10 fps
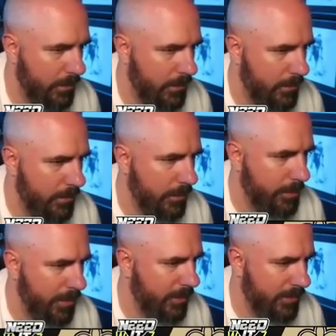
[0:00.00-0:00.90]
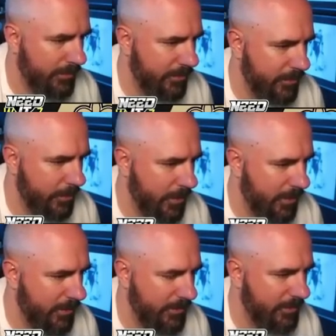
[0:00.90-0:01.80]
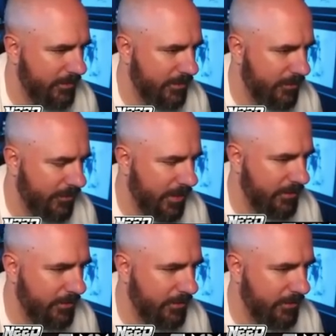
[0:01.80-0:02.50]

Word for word: Uh, apparently this is the best. This is just the fastest